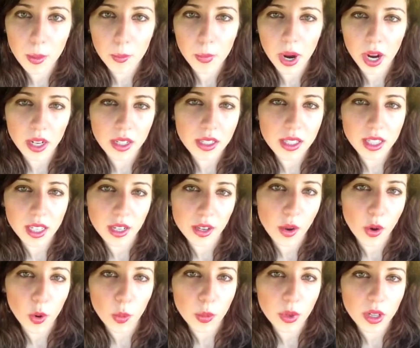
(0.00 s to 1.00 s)
Barnes& and
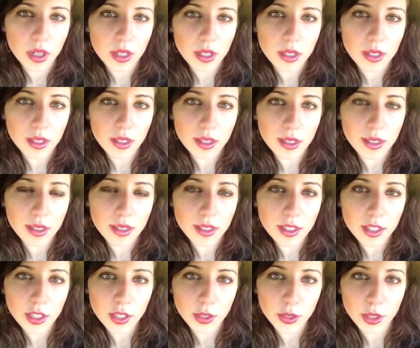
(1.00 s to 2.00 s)
Noble
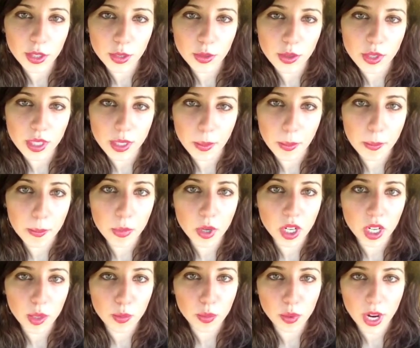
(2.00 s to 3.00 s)
to do some
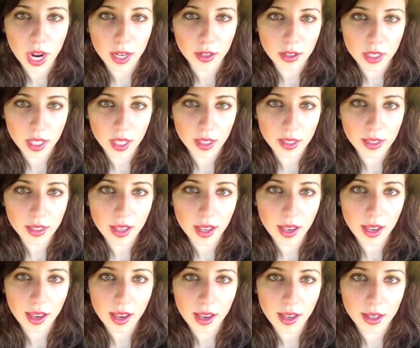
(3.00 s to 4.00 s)
book browsing
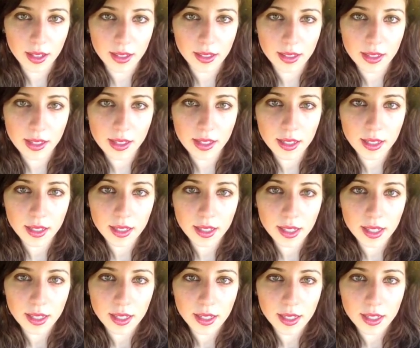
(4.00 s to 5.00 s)
and
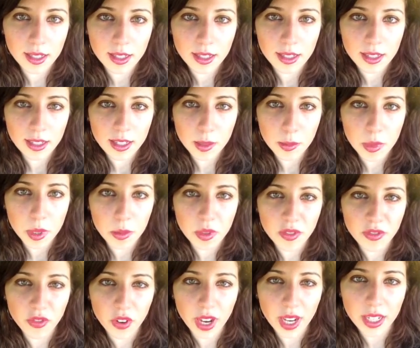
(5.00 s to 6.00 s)
maybe
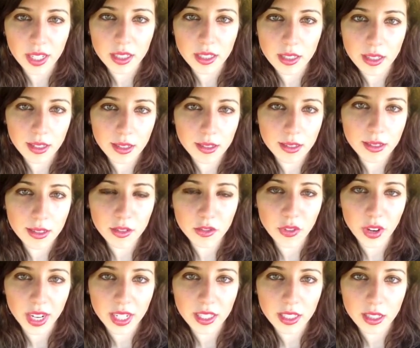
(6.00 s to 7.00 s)
find
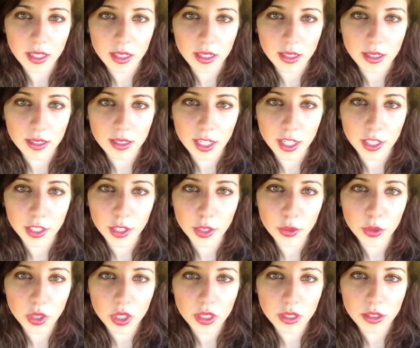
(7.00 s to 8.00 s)
a
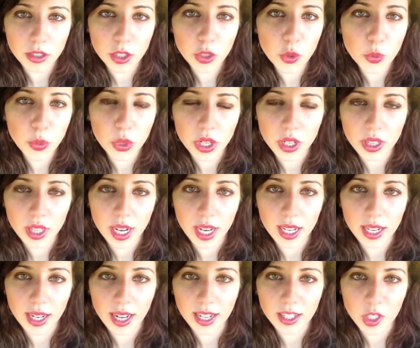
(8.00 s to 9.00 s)
new book that I
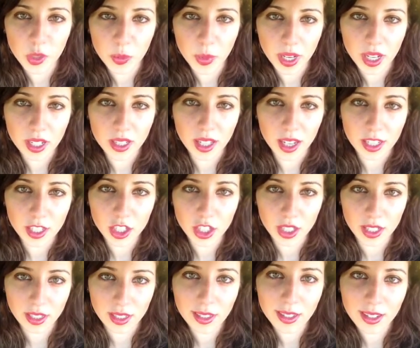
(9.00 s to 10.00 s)
can add to my
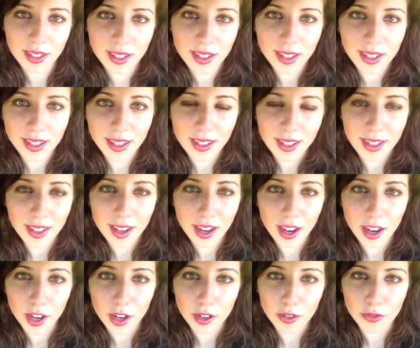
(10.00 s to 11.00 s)
collection
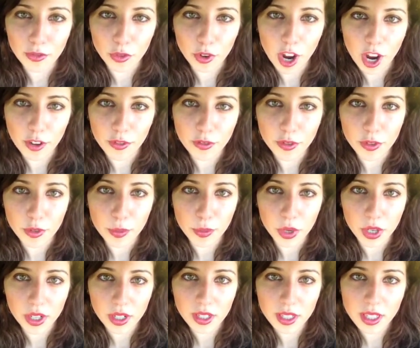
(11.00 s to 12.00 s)
of raw food
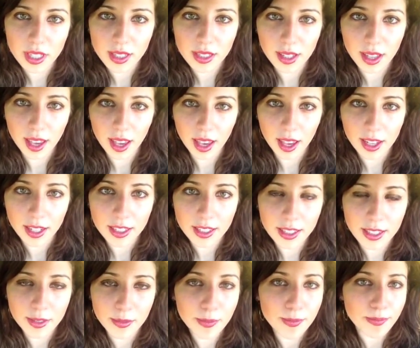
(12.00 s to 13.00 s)
books.
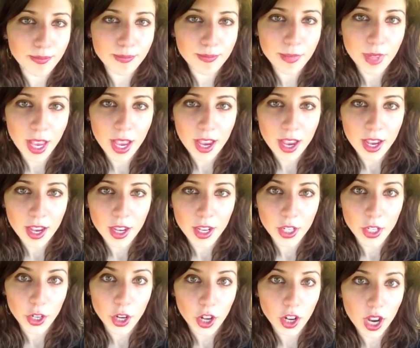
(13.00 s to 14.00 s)
And
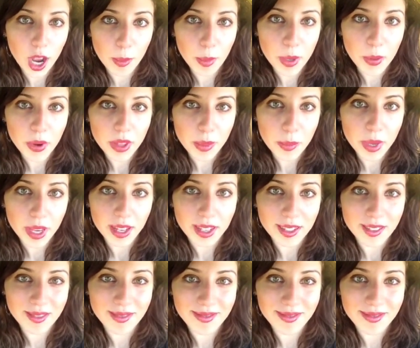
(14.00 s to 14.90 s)
you're all coming with me.